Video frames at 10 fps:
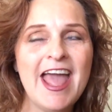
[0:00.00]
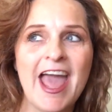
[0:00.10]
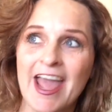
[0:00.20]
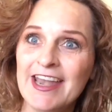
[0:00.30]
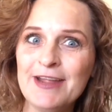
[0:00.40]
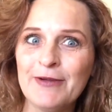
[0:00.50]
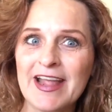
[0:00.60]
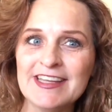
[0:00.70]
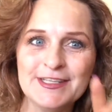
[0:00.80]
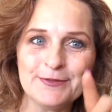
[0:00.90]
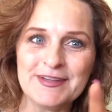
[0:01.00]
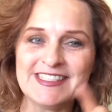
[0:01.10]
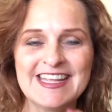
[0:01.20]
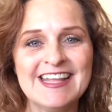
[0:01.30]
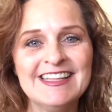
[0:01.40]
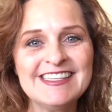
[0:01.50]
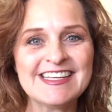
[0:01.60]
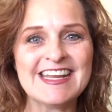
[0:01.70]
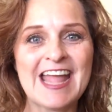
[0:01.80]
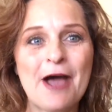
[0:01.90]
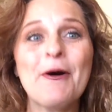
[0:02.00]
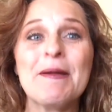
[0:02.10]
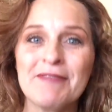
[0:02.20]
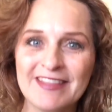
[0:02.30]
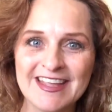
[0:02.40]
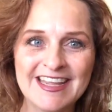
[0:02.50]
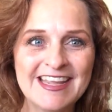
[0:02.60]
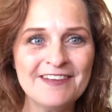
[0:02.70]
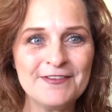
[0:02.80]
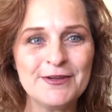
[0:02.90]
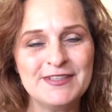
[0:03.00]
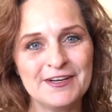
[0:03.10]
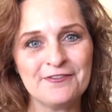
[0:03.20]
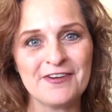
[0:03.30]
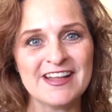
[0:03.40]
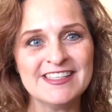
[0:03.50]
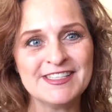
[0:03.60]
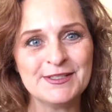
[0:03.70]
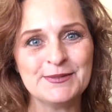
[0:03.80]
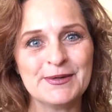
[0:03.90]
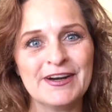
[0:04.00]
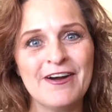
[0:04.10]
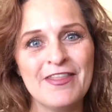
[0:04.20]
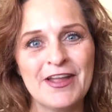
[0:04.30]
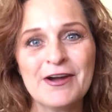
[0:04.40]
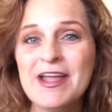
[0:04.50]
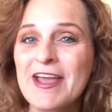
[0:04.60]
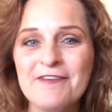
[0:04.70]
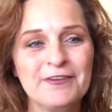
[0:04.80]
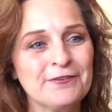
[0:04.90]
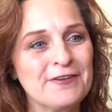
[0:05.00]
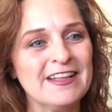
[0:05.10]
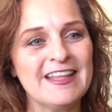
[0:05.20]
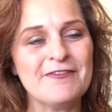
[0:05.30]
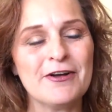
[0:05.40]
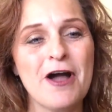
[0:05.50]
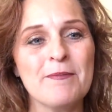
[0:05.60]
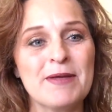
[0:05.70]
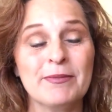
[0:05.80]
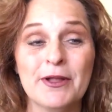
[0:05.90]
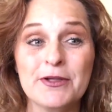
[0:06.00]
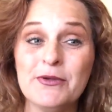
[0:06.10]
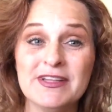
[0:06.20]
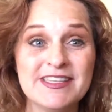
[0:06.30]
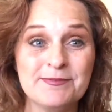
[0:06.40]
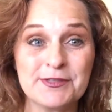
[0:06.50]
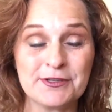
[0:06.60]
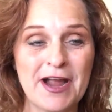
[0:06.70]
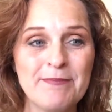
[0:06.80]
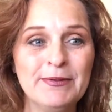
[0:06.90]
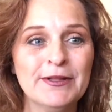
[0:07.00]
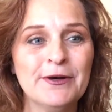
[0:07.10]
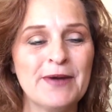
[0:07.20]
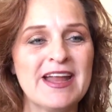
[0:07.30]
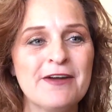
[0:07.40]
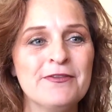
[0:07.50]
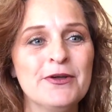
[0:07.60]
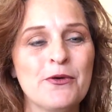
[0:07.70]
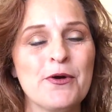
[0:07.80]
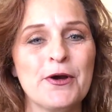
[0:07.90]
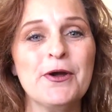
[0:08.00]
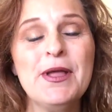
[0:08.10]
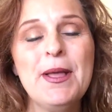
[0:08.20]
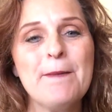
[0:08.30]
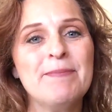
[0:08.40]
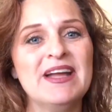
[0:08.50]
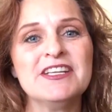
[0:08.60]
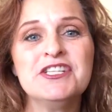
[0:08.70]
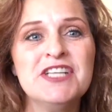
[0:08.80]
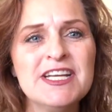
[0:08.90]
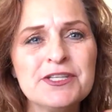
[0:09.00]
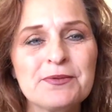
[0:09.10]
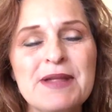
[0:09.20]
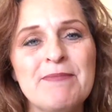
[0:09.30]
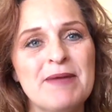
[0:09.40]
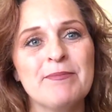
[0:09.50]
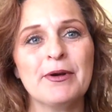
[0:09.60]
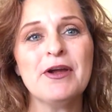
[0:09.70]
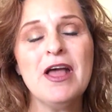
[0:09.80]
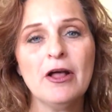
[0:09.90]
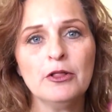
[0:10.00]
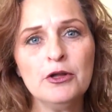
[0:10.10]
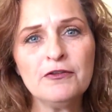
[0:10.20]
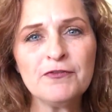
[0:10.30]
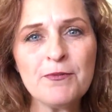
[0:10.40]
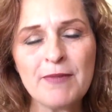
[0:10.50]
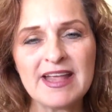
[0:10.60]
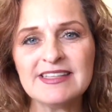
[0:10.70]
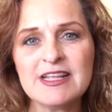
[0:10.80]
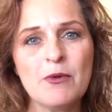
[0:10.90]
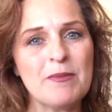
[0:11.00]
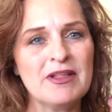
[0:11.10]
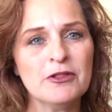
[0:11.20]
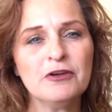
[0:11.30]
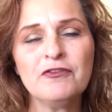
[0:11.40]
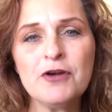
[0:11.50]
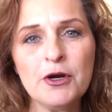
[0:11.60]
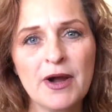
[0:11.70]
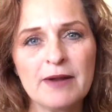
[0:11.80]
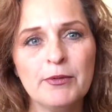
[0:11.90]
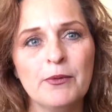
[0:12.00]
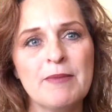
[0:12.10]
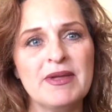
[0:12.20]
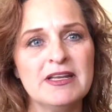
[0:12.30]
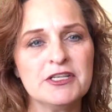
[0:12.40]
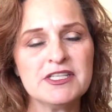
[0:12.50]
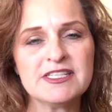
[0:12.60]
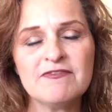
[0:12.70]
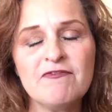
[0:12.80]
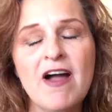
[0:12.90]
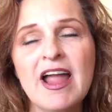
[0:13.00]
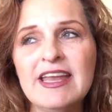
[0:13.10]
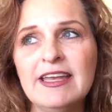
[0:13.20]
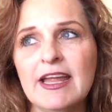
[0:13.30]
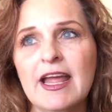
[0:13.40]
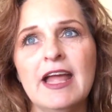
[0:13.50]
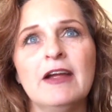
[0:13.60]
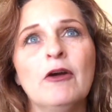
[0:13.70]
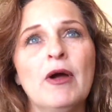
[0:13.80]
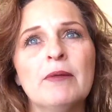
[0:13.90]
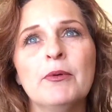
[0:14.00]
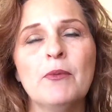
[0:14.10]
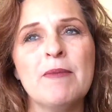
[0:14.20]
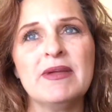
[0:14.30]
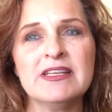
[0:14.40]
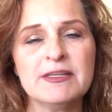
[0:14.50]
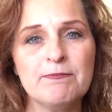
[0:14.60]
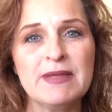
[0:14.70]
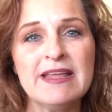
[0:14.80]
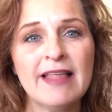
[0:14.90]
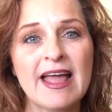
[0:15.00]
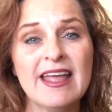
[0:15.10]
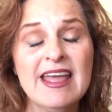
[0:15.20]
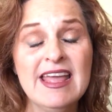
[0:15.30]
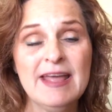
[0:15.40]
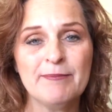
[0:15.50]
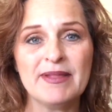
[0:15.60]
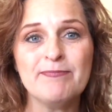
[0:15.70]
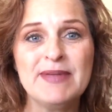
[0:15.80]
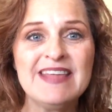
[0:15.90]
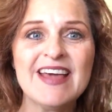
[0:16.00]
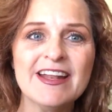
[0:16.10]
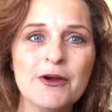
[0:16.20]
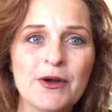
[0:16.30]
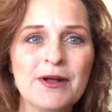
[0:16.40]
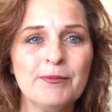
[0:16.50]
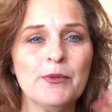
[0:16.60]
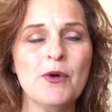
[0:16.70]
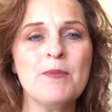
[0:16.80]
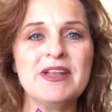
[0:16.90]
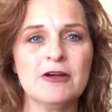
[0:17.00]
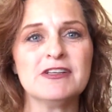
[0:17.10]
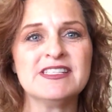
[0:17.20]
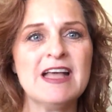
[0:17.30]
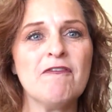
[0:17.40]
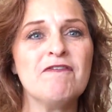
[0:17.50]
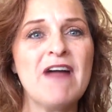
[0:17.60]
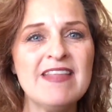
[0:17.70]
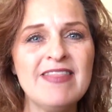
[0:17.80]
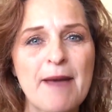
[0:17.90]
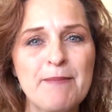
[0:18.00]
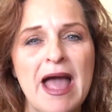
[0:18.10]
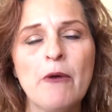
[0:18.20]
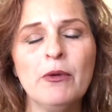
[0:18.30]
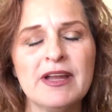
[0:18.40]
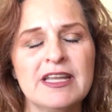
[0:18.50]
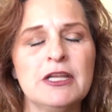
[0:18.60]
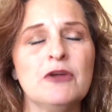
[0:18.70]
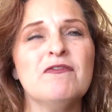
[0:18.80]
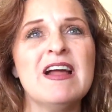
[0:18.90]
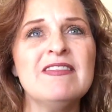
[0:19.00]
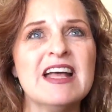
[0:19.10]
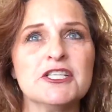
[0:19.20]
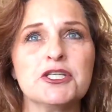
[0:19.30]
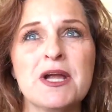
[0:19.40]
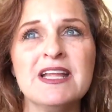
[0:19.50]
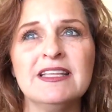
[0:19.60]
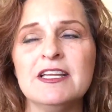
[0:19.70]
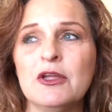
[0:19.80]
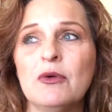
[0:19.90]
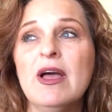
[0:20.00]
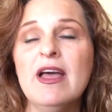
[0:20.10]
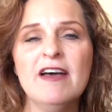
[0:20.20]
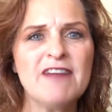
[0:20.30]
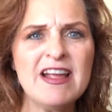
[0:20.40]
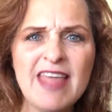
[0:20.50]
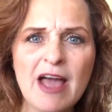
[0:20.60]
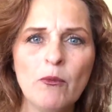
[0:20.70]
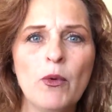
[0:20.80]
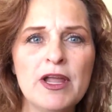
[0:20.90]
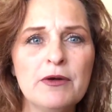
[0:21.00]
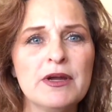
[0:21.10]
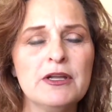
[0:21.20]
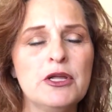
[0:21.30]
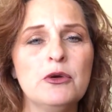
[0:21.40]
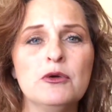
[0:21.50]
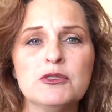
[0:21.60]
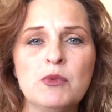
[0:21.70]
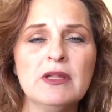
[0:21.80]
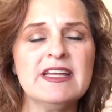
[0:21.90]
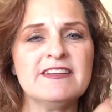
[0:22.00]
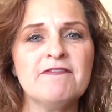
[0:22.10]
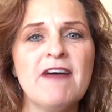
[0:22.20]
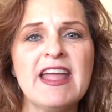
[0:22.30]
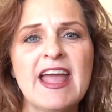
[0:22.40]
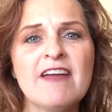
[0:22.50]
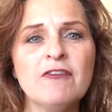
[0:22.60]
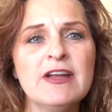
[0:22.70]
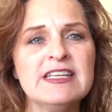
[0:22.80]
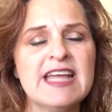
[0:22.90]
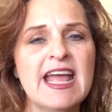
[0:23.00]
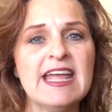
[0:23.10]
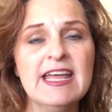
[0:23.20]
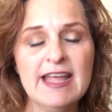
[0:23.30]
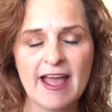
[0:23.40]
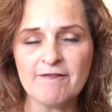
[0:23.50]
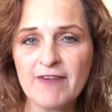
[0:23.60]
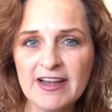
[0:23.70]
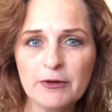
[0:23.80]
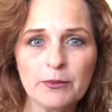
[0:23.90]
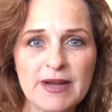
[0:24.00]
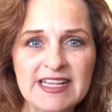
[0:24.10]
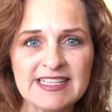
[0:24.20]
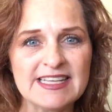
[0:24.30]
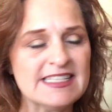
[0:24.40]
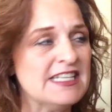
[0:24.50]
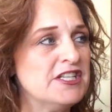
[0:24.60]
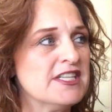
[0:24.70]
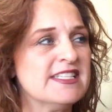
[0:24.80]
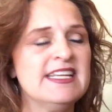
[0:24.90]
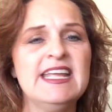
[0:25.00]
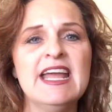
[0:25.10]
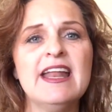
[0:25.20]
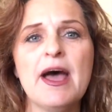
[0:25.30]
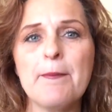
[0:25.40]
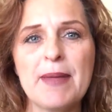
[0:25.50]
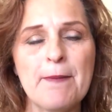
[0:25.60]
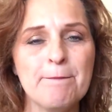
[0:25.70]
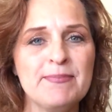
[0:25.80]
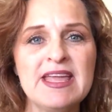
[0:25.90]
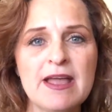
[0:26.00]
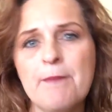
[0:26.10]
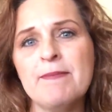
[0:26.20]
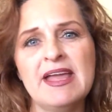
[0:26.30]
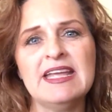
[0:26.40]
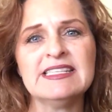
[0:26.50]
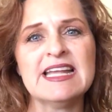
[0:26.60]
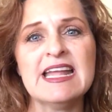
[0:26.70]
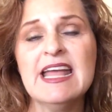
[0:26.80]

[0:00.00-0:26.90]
Anyways, you'll be seeing this anyhow. I'm thinking of you, dear friends who were on there. Feel free to leave a comment below. You can subscribe below right here in the corner. But just remember, look for amazing women. Look for incredible women. Just find incredible women to be like, but be that incredible woman yourself. Find that power in you, find that strength in you, find that warrior in you who's willing to fight every day, and find a reason to just get up and be amazing